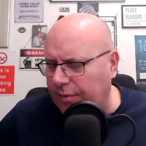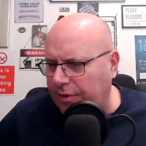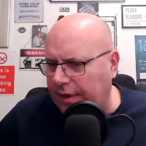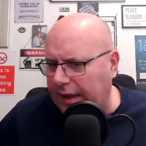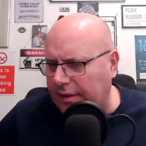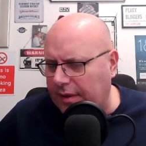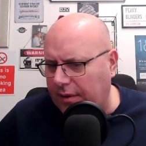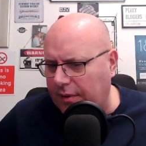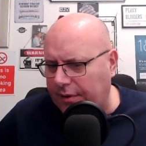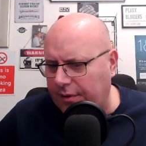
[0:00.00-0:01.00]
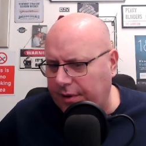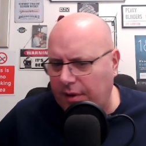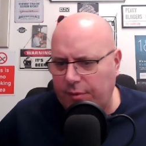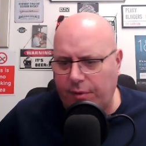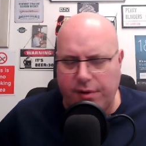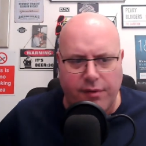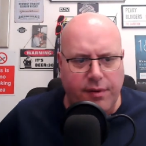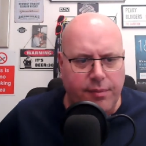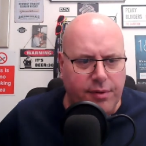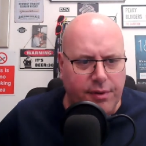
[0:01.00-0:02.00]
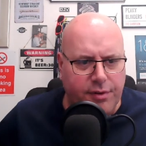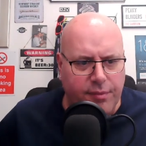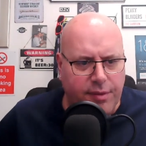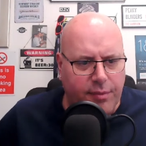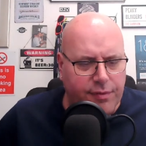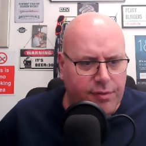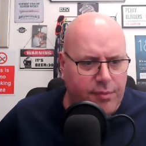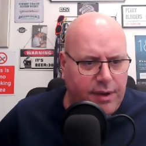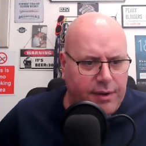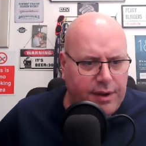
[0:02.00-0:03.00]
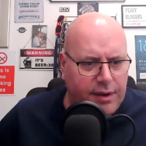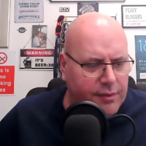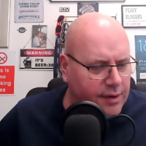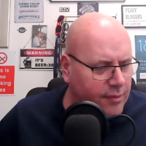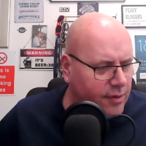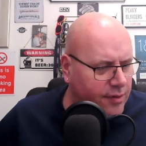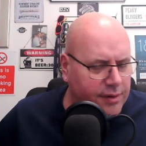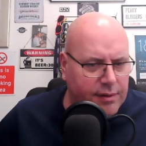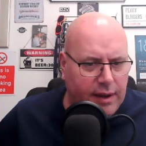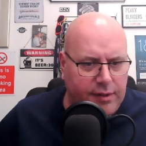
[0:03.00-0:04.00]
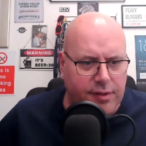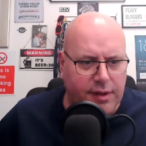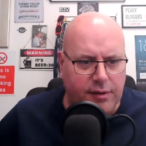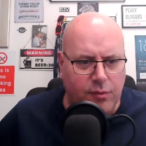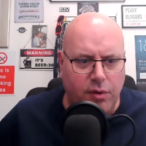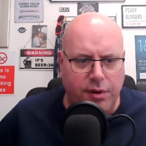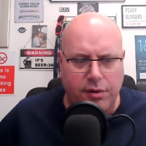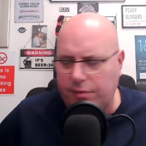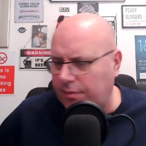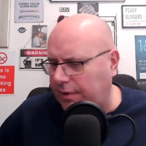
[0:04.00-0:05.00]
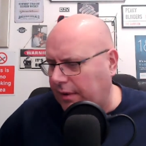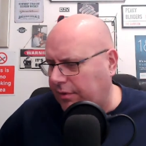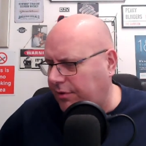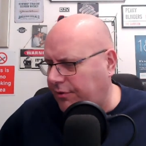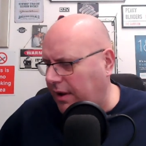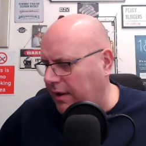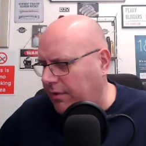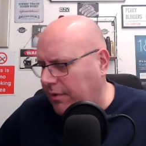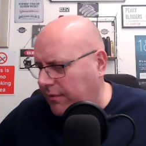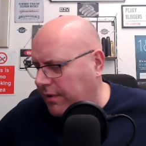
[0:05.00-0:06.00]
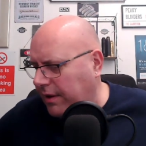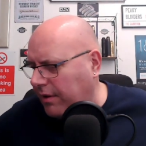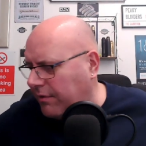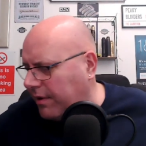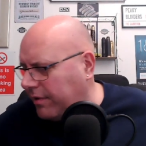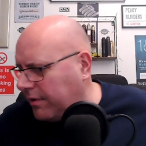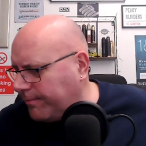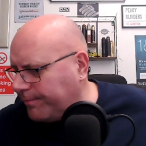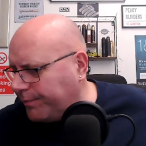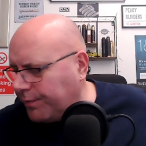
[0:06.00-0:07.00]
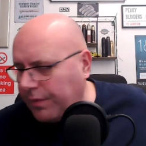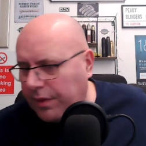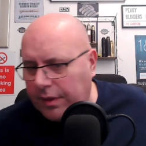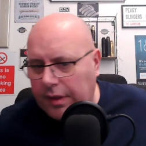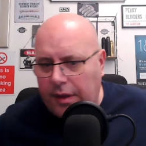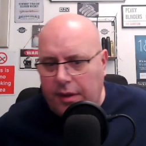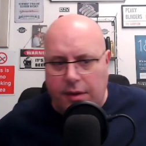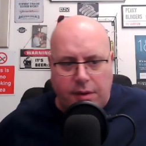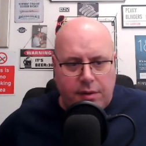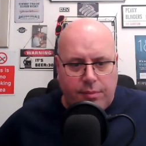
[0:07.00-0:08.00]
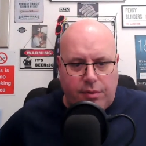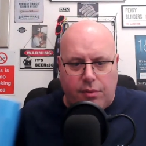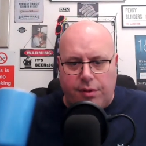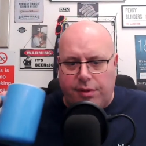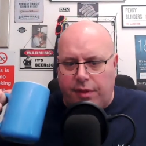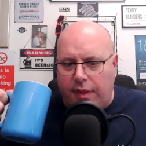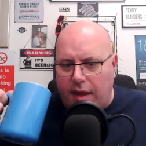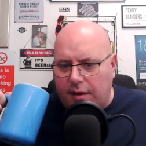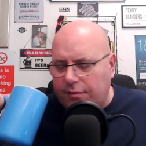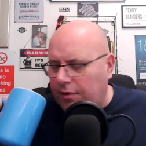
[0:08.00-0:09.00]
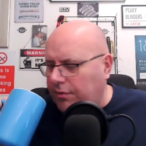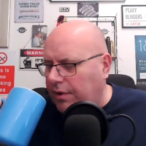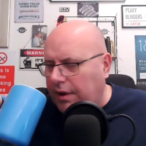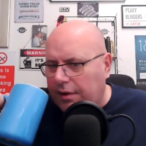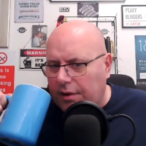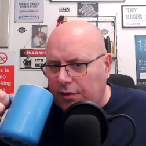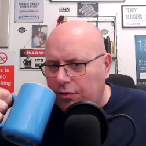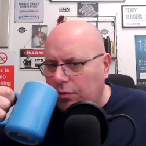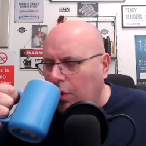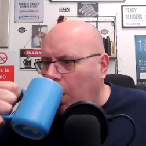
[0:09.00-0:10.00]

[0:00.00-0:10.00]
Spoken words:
sticks, so I'd already got my money off him, so I dropped him off somewhere. He didn't know where he was, and the last seen walking up somebody else's drive, so hopefully he got arrested. But other than that, I've not really had a lot of trouble.